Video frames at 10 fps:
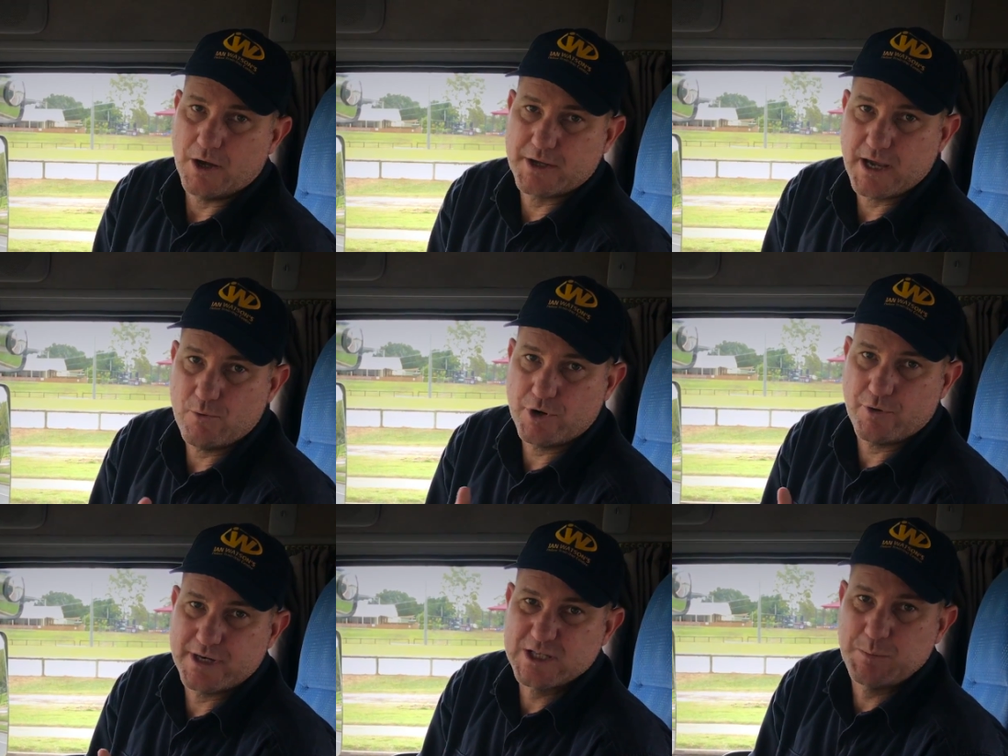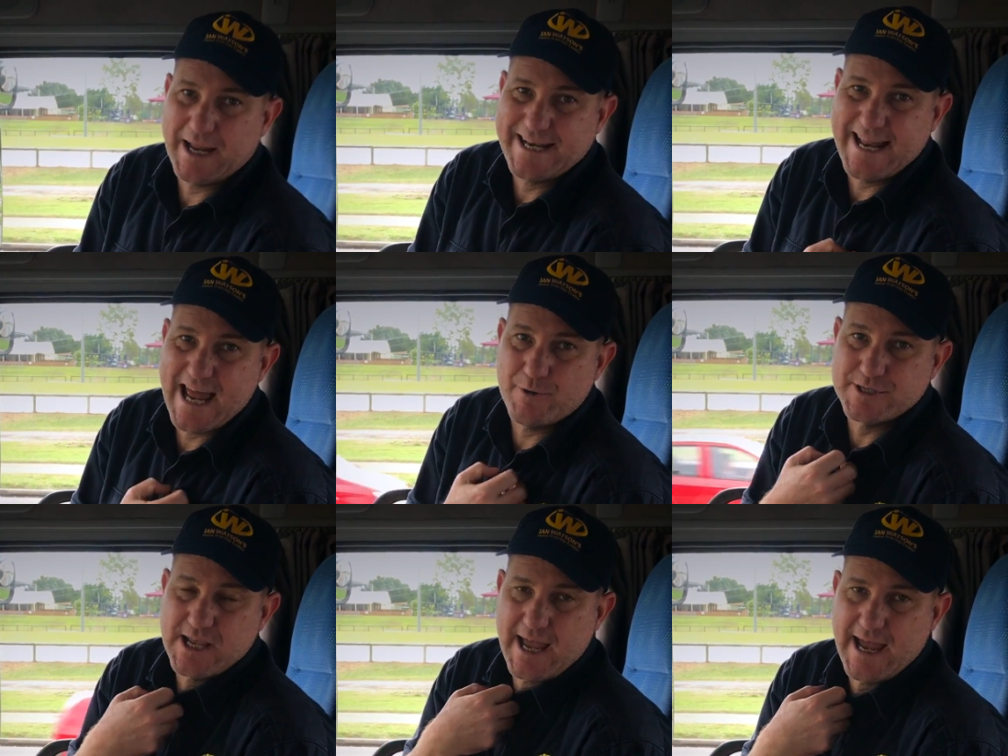Okay, what I want to explain now
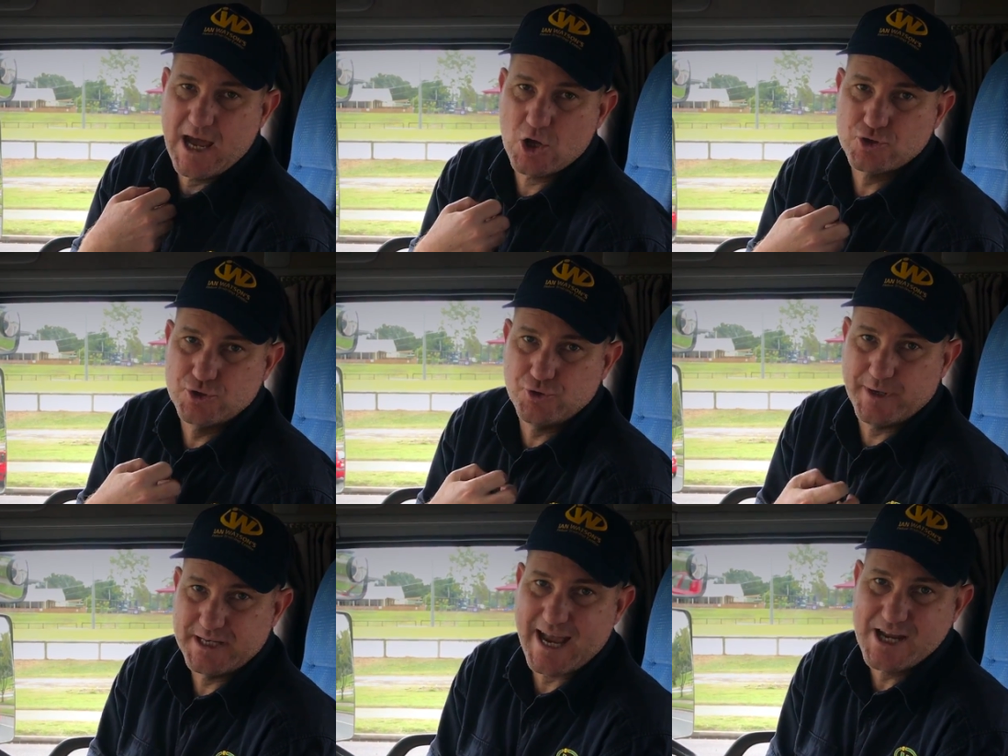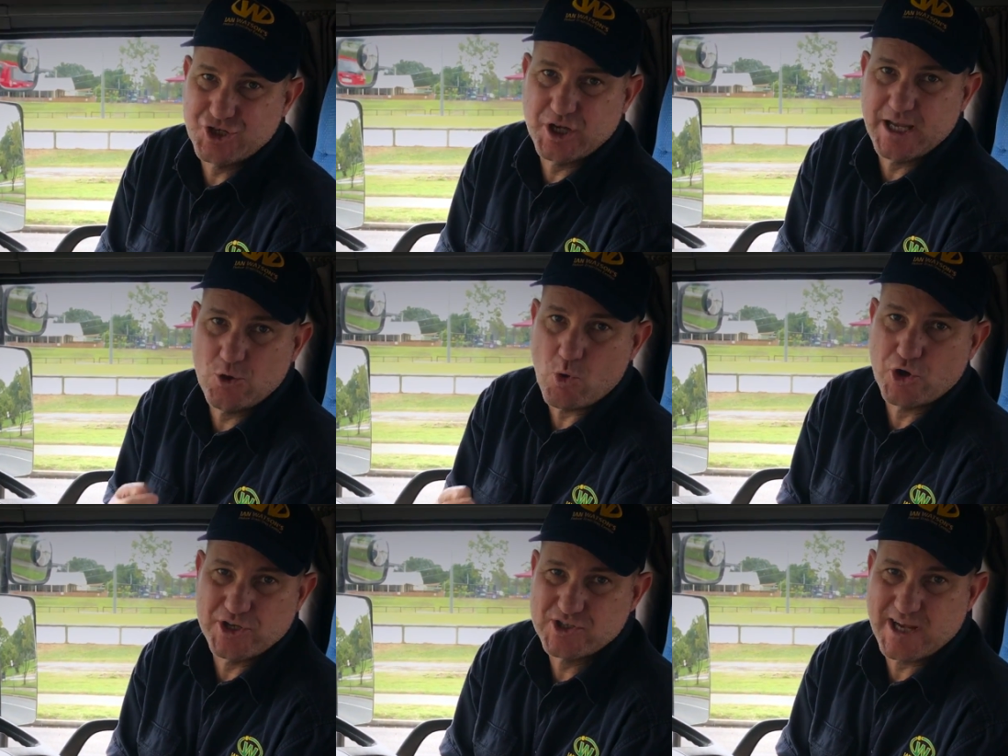is how to engage a gear
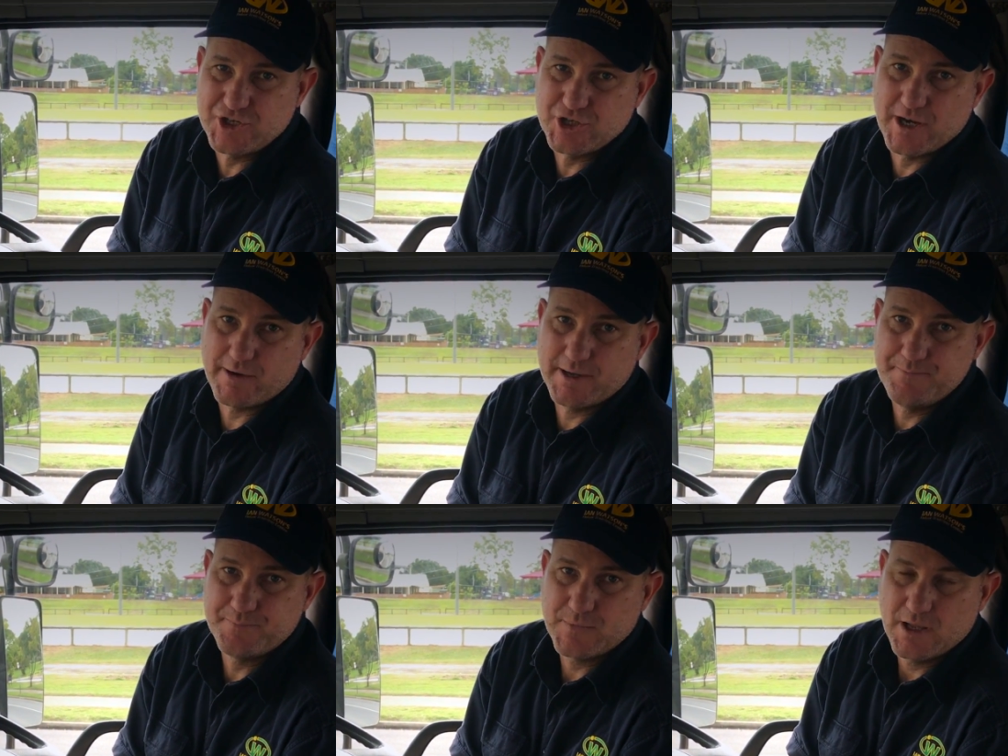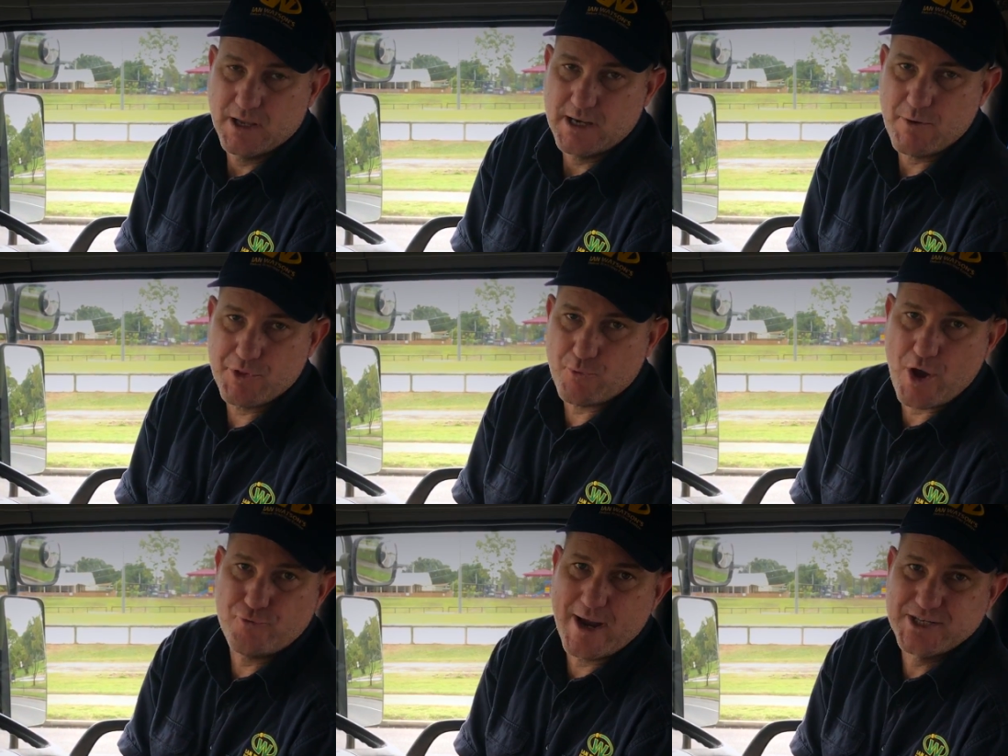while you're stationary. Now, with a
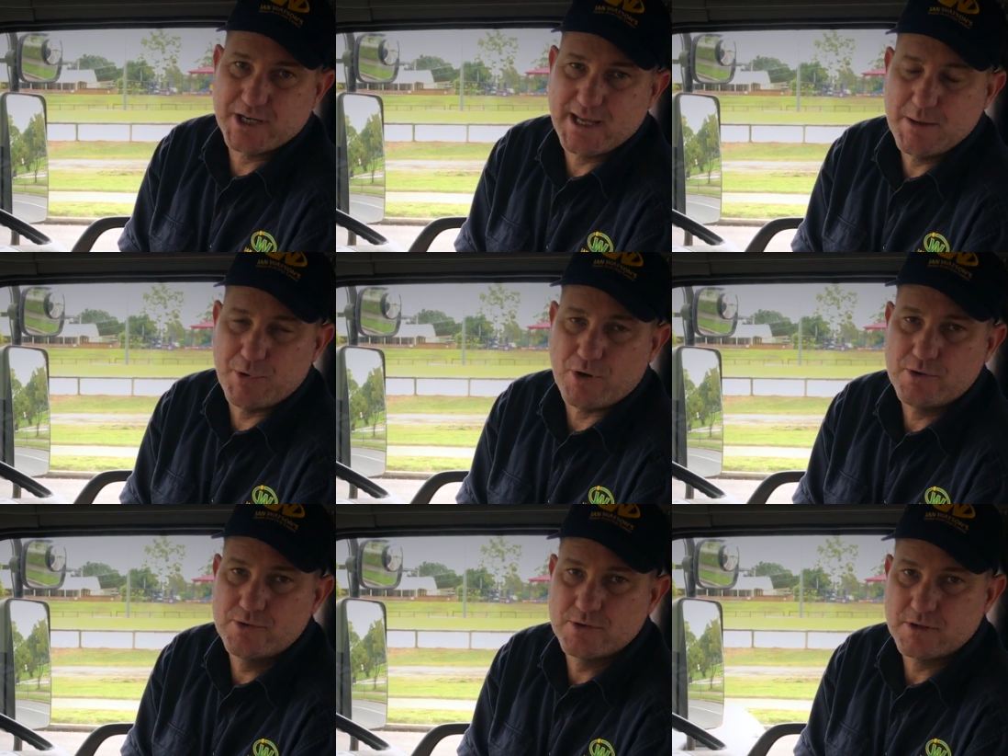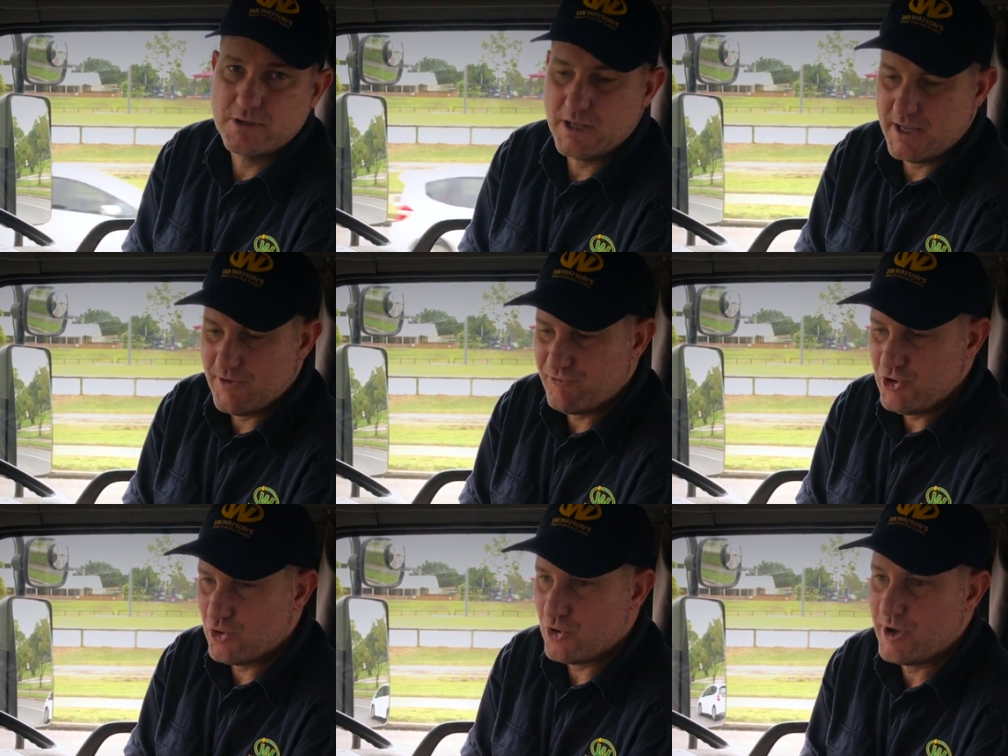Road Ranger gearbox,
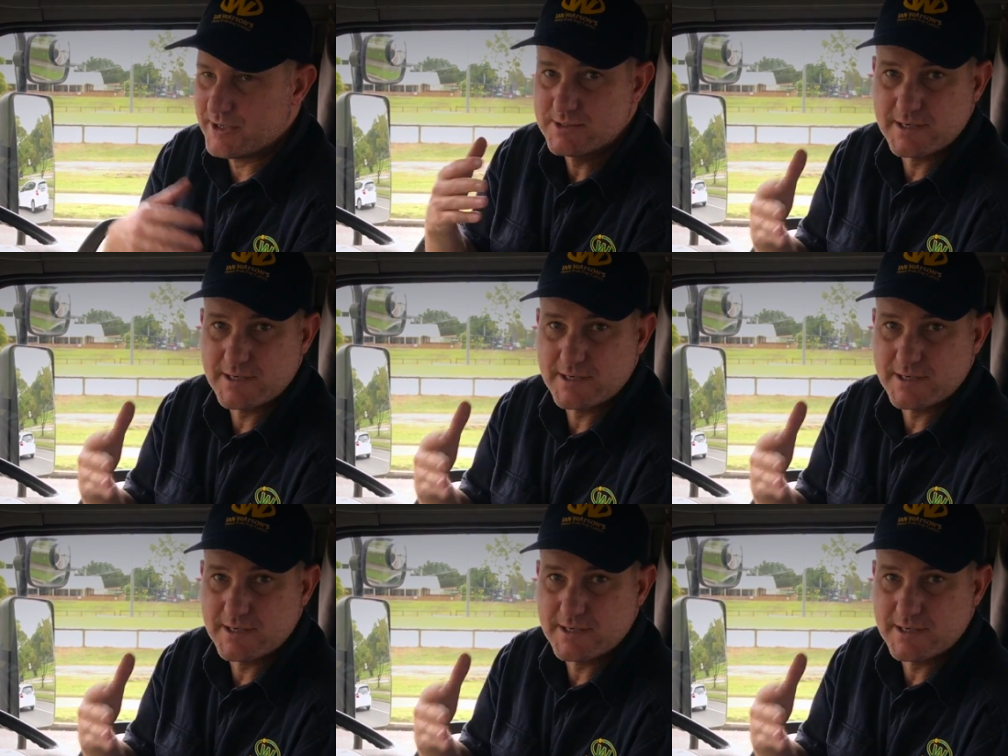if you're